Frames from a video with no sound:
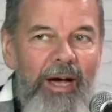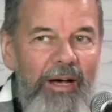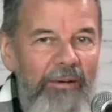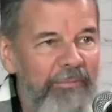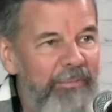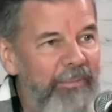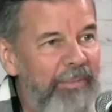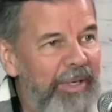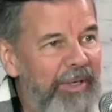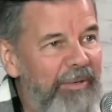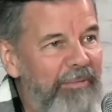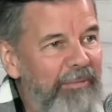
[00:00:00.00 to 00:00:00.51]

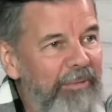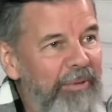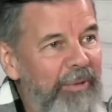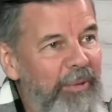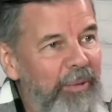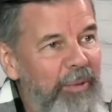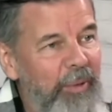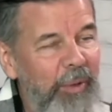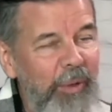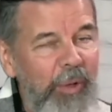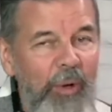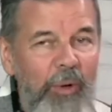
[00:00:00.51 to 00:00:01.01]
Hoffman
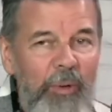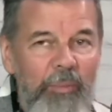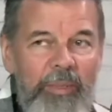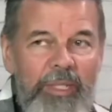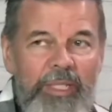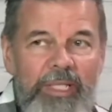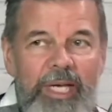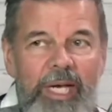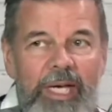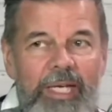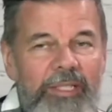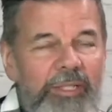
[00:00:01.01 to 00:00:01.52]
funeral
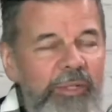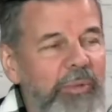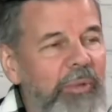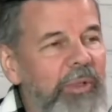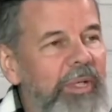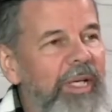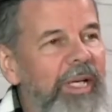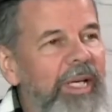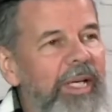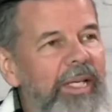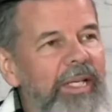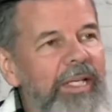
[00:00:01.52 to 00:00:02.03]
home in
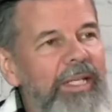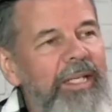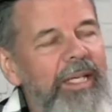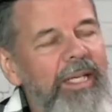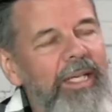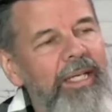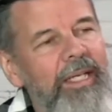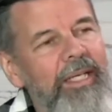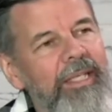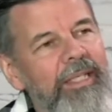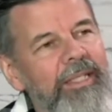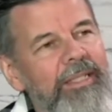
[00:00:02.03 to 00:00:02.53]
Dashwood
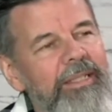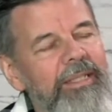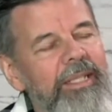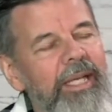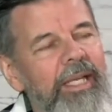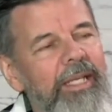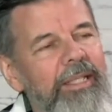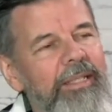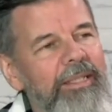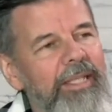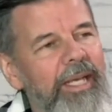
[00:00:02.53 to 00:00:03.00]
I